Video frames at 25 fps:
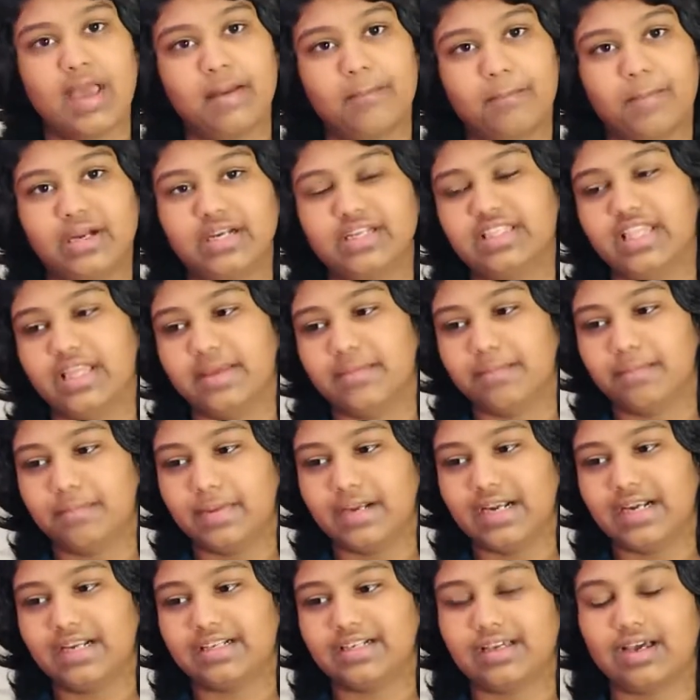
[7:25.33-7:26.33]
but they
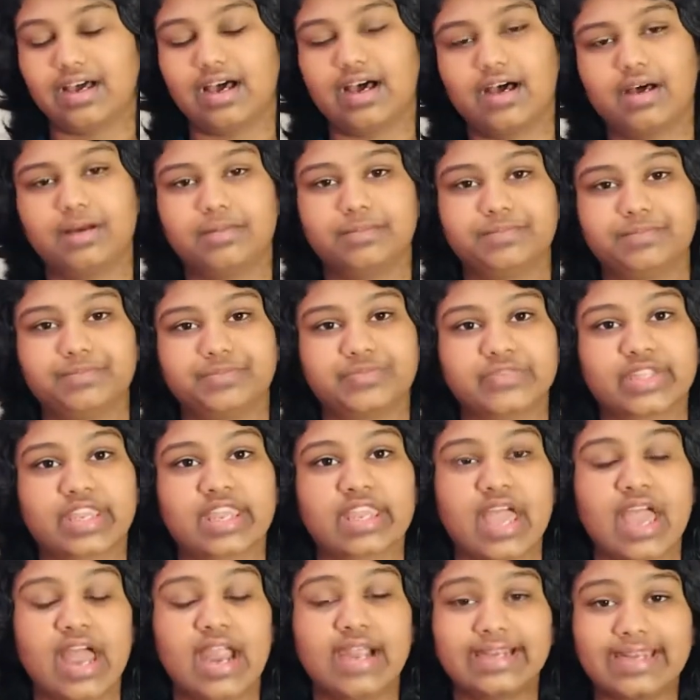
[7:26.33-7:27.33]
built
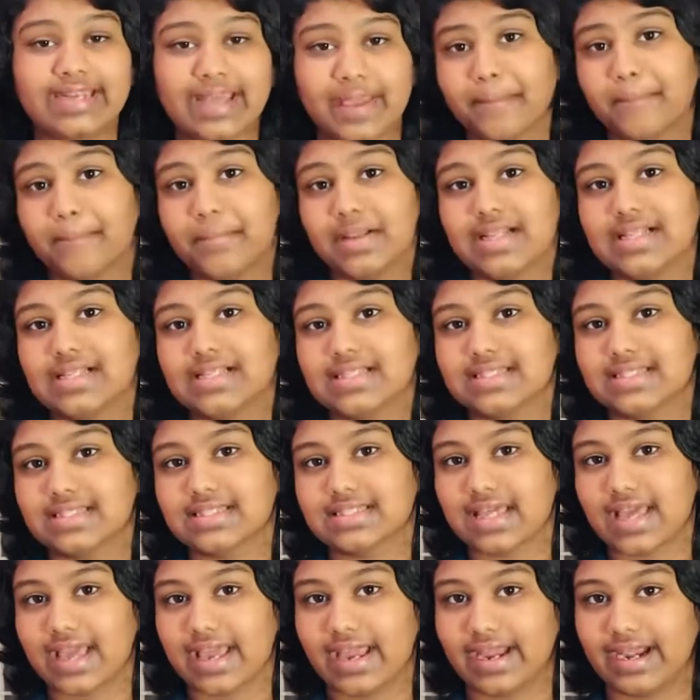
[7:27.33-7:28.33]
temples
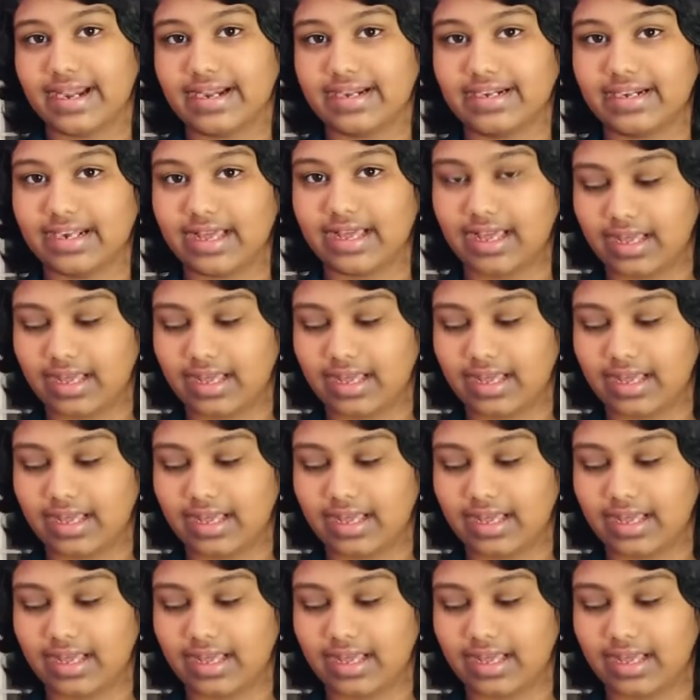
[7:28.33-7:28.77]
and